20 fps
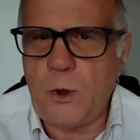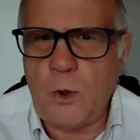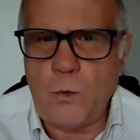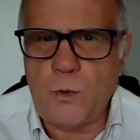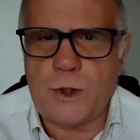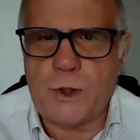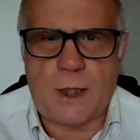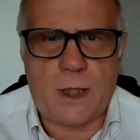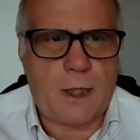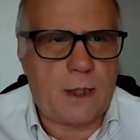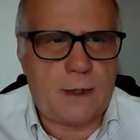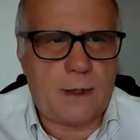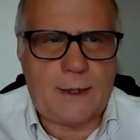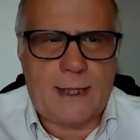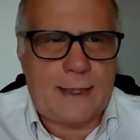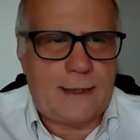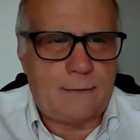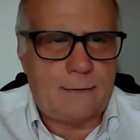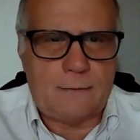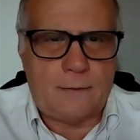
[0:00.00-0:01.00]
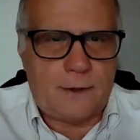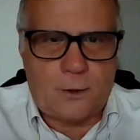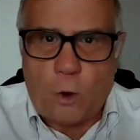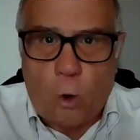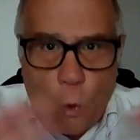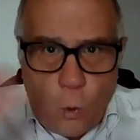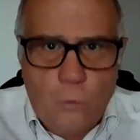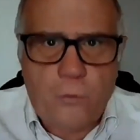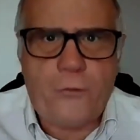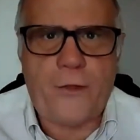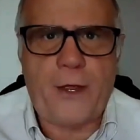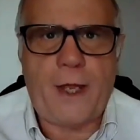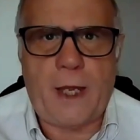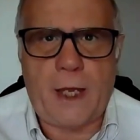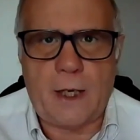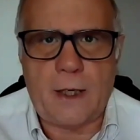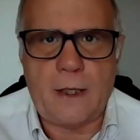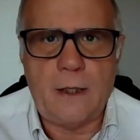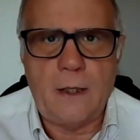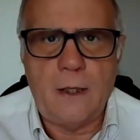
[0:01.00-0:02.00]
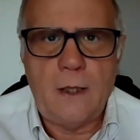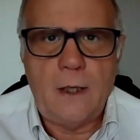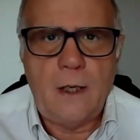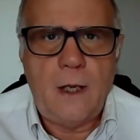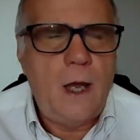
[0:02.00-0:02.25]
music, that the whole thing.